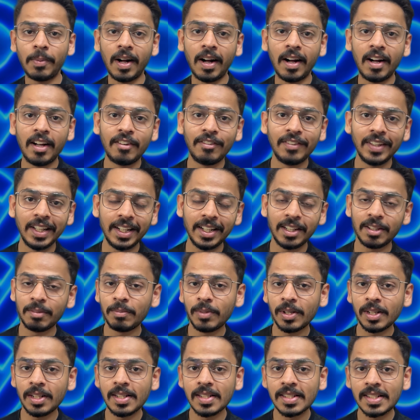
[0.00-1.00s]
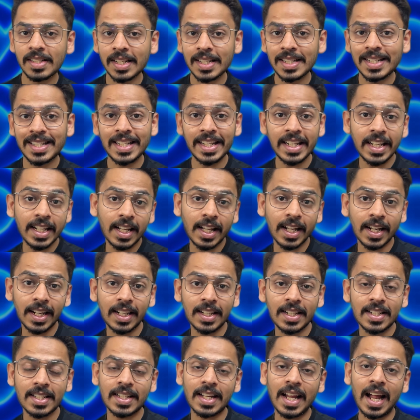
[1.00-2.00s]
our variables
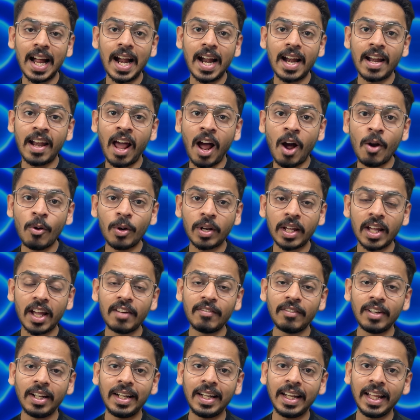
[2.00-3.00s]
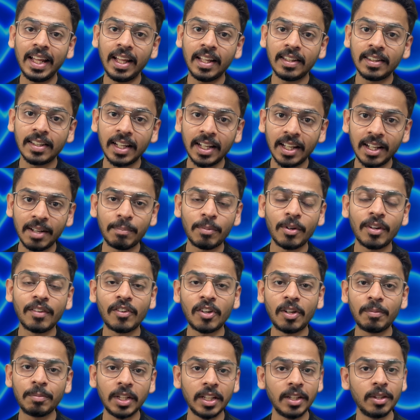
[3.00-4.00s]
secrets and how can we take the input
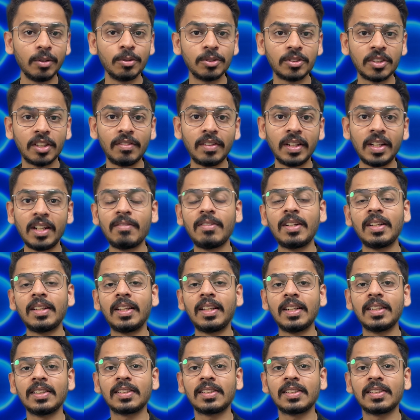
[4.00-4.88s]
from the user whenever there is a